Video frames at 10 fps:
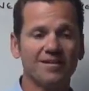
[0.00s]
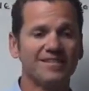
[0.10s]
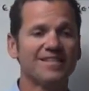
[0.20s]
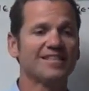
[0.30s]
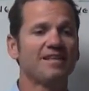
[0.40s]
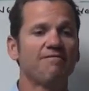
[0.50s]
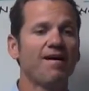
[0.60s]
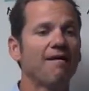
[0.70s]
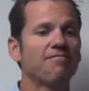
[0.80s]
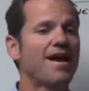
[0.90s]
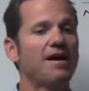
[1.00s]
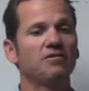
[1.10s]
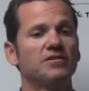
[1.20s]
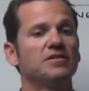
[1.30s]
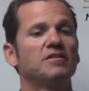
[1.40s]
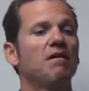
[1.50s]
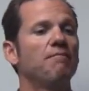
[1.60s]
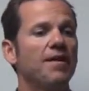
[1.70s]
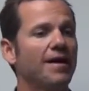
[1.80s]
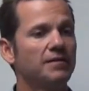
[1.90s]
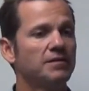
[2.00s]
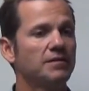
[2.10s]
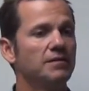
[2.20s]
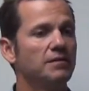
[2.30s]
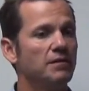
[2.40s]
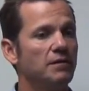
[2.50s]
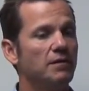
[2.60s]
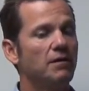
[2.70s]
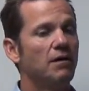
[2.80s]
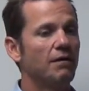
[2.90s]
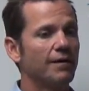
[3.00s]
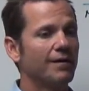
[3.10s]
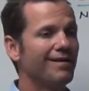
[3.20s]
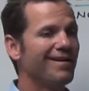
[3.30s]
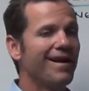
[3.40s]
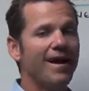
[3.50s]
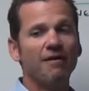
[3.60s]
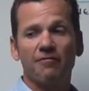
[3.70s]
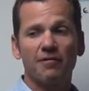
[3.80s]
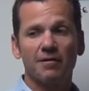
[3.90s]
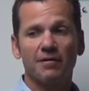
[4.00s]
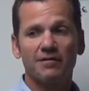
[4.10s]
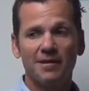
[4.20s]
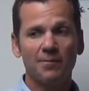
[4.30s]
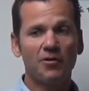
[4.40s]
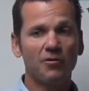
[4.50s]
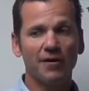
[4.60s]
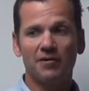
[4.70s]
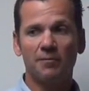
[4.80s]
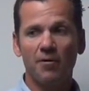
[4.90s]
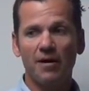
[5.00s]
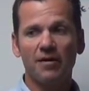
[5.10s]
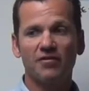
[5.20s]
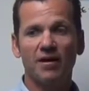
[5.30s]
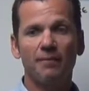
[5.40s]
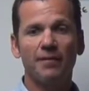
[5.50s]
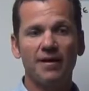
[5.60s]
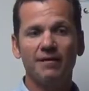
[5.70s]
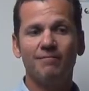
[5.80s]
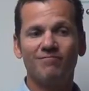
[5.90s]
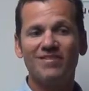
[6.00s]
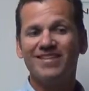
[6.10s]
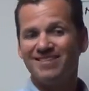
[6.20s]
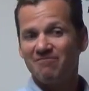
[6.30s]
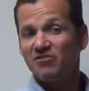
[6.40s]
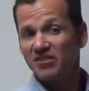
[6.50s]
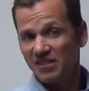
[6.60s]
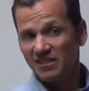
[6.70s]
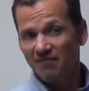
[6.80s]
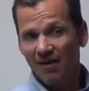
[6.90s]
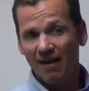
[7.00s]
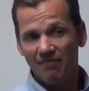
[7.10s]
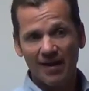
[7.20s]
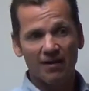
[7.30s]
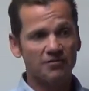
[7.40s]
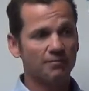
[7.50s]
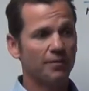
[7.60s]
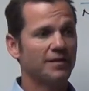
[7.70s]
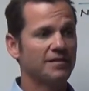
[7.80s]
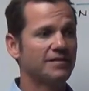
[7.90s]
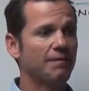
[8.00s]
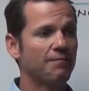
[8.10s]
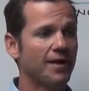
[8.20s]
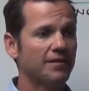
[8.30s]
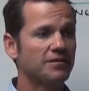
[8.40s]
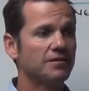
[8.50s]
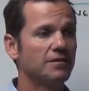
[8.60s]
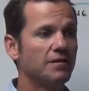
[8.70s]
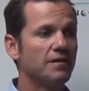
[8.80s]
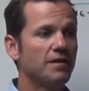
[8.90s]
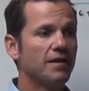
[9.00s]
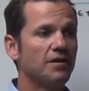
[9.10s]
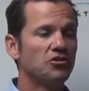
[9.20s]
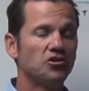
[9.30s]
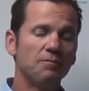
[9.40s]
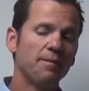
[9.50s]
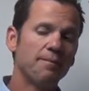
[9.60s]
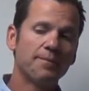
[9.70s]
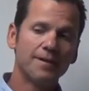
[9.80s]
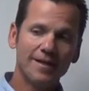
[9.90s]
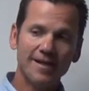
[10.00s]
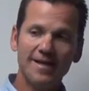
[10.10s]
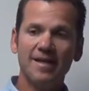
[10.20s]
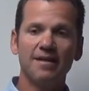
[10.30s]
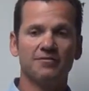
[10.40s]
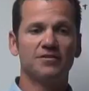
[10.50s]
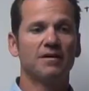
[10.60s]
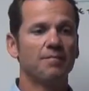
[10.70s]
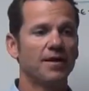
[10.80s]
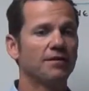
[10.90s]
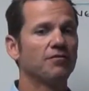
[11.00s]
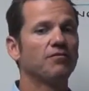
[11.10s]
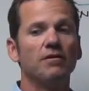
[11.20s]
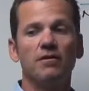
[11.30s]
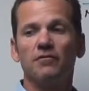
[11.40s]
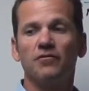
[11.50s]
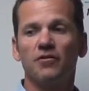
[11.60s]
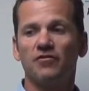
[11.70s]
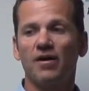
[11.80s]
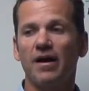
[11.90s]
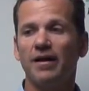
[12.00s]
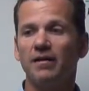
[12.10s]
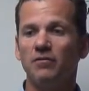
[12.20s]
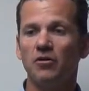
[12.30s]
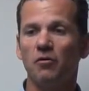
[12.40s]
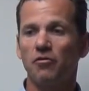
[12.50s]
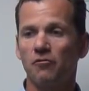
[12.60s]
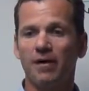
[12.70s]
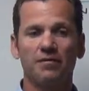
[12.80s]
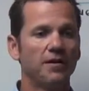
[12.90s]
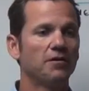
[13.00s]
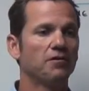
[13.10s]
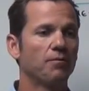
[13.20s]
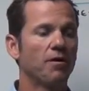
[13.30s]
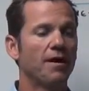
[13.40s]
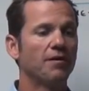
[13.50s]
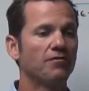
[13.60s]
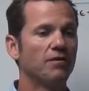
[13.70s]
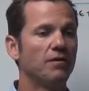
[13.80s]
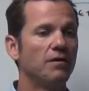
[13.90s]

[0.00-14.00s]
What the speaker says: than 65,000 subnets. And for a typical enterprise company, 65,000 plus subnets should be plenty of subnets to assign, throughout the enterprise.